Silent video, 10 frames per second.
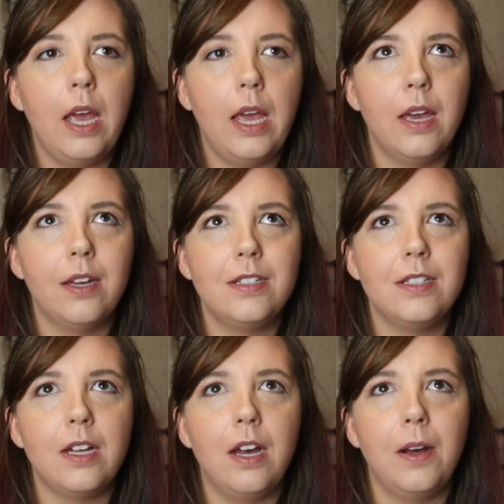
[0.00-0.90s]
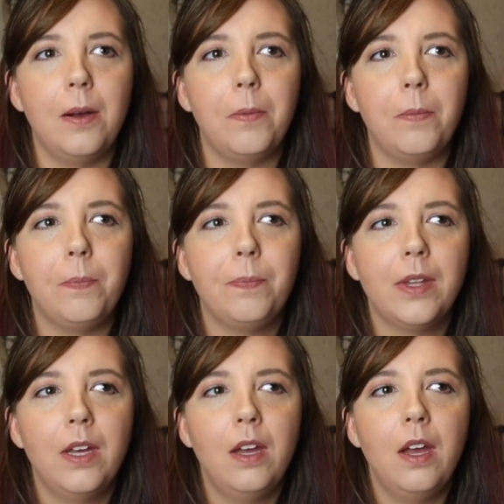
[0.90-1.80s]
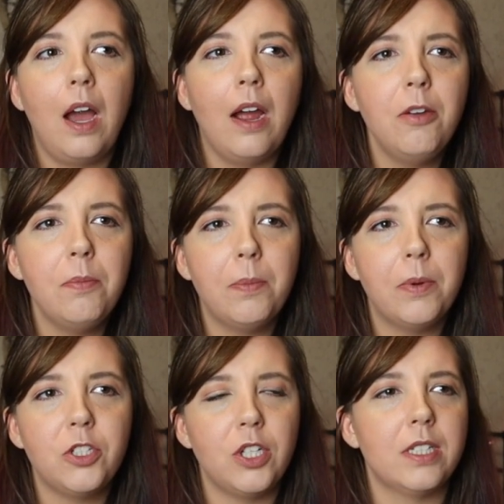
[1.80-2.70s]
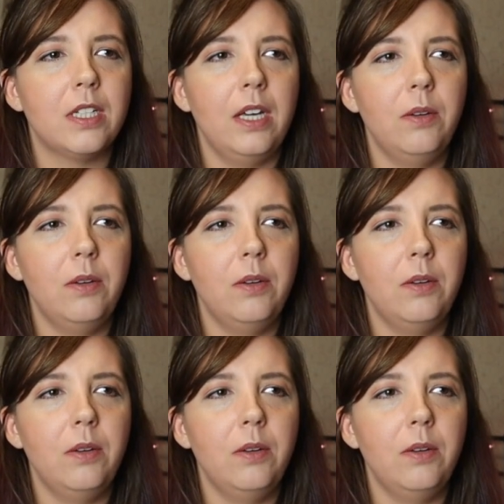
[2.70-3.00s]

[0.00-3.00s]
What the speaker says: And I remember just,